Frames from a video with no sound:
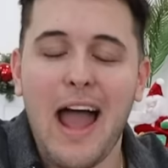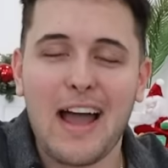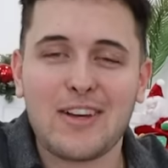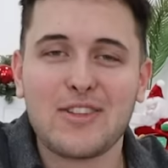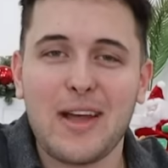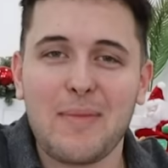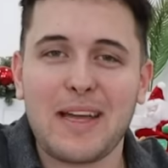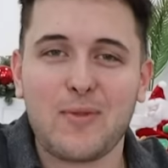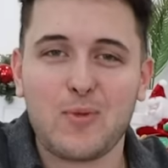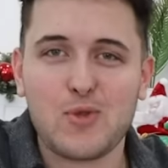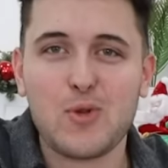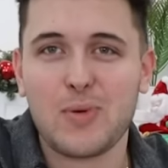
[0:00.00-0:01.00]
actually, I'm
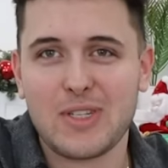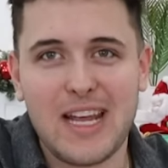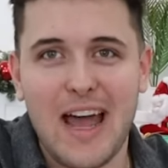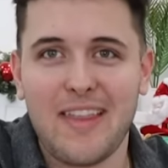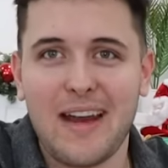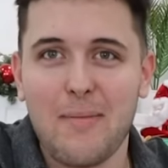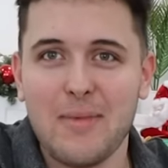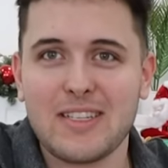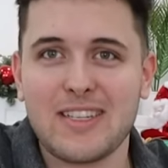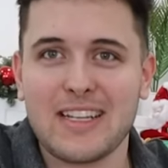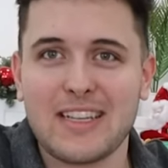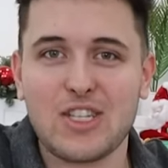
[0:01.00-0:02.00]
like super sad that I
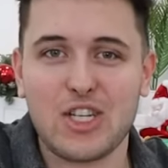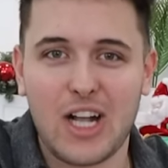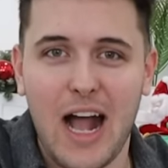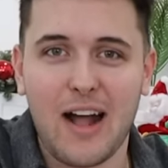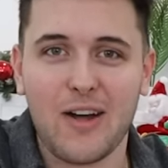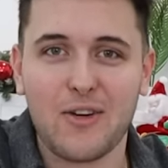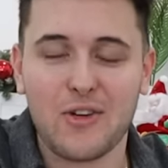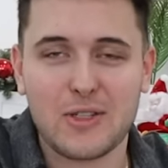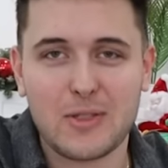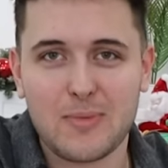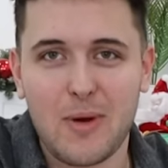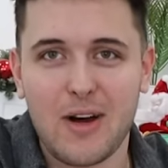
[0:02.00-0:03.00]
missed like the Chicago Christmas